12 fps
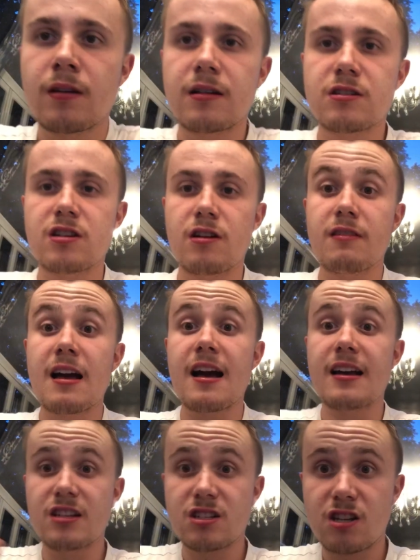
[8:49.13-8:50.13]
So
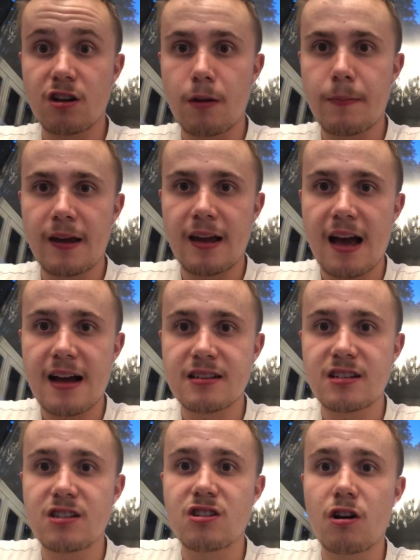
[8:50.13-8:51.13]
that is going to be
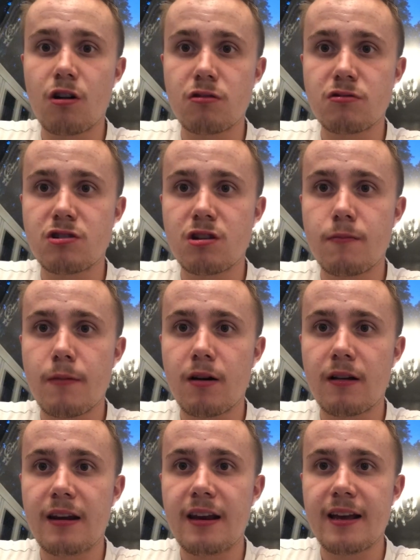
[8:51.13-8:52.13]
added onto
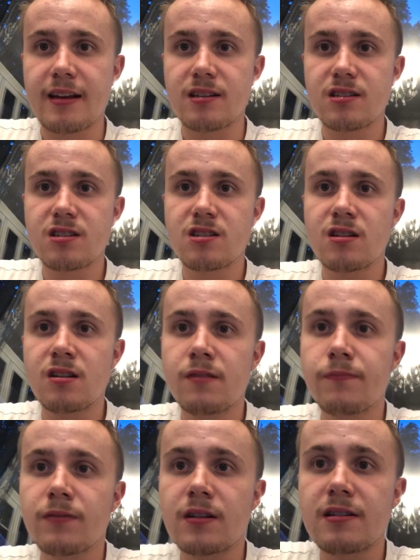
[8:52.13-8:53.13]
my list.
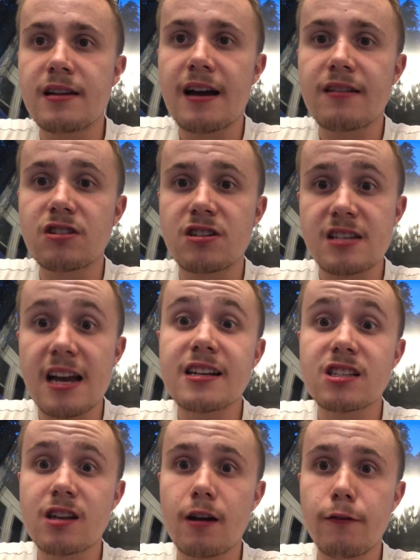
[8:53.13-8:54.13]
Now the
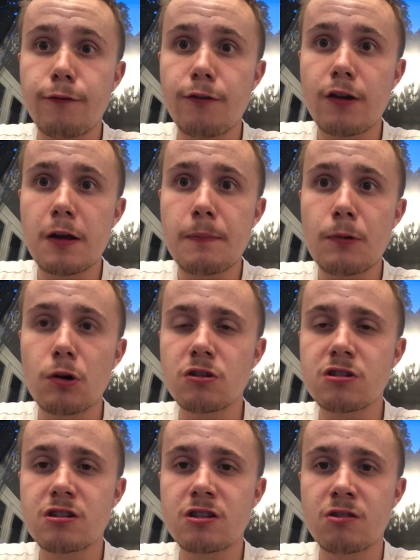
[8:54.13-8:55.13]
Tesco free
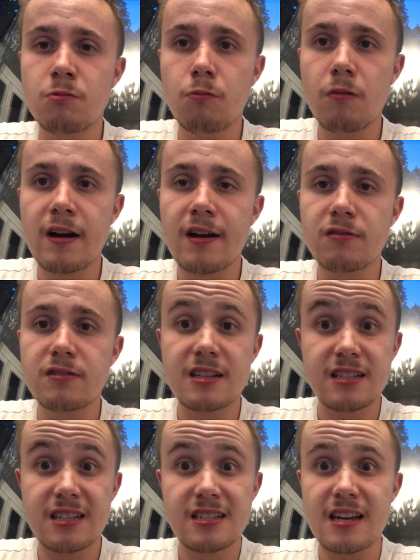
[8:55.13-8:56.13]
bus, well,
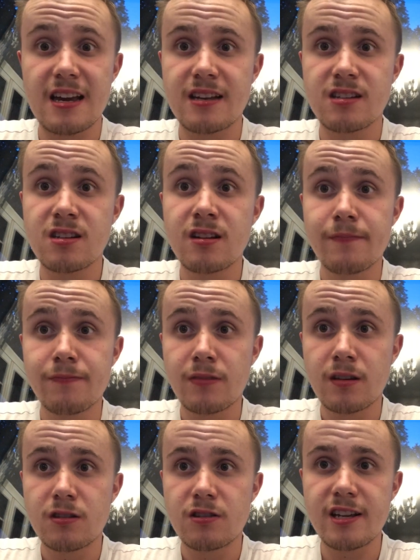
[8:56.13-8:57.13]
this is it.
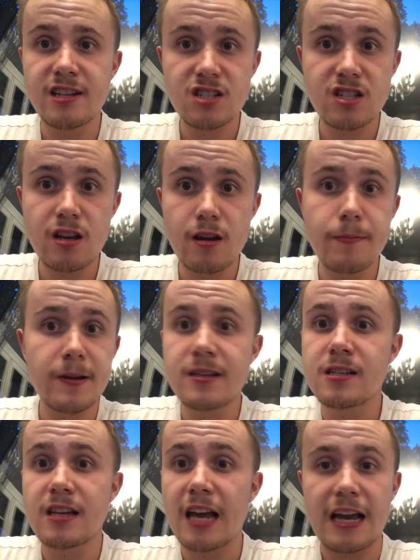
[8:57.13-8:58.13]
This
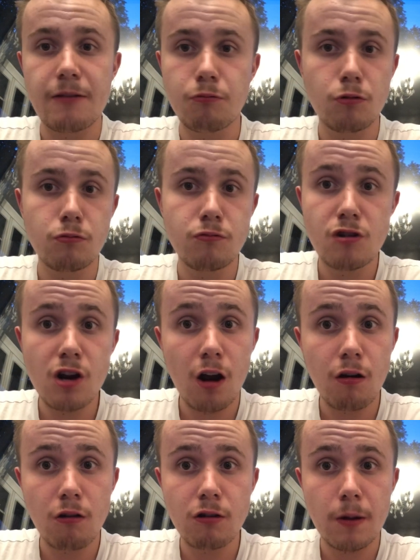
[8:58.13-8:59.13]
service will no
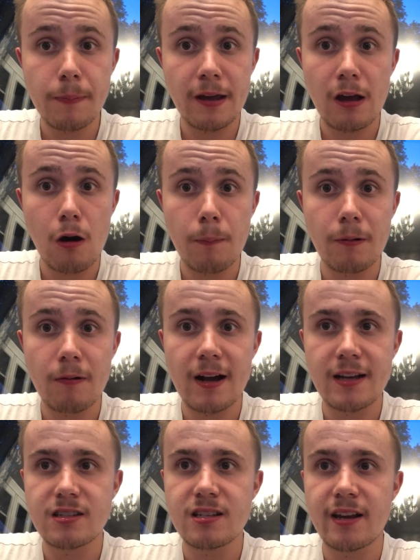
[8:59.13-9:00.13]
longer be
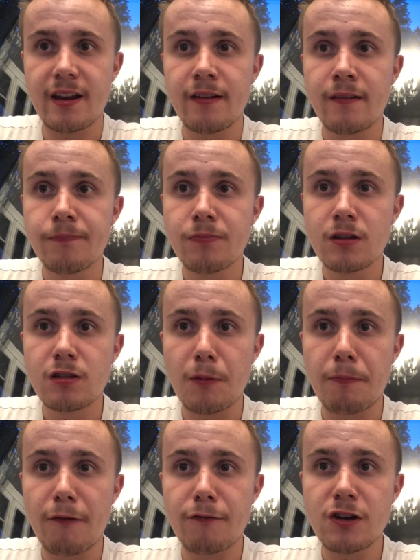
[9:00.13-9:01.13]
operating. The
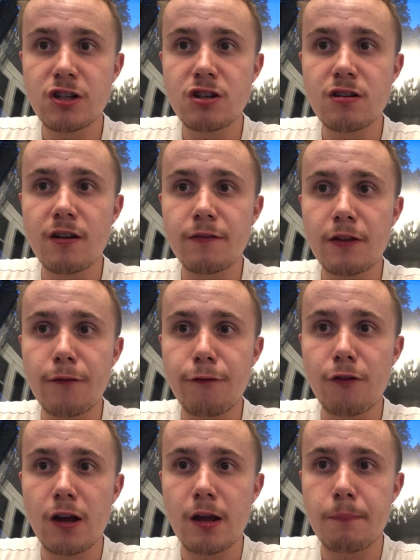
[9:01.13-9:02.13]
provision of a
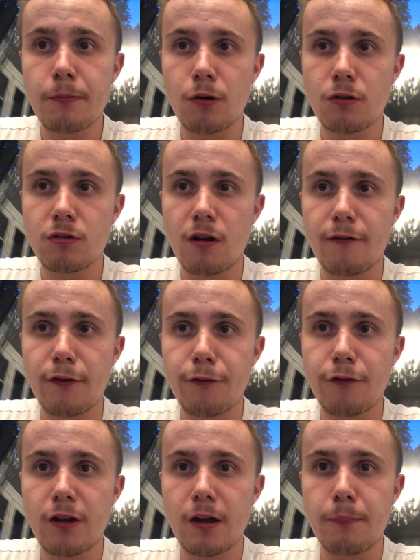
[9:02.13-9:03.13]
free
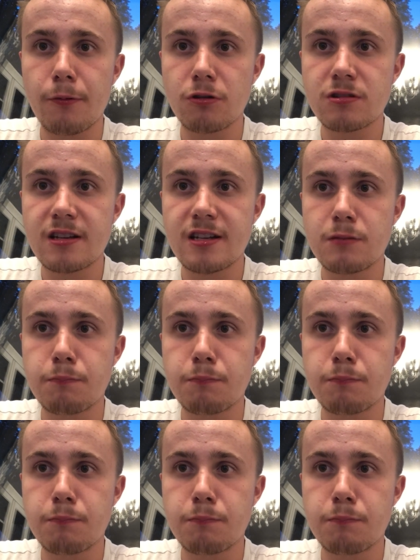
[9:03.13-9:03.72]
bus is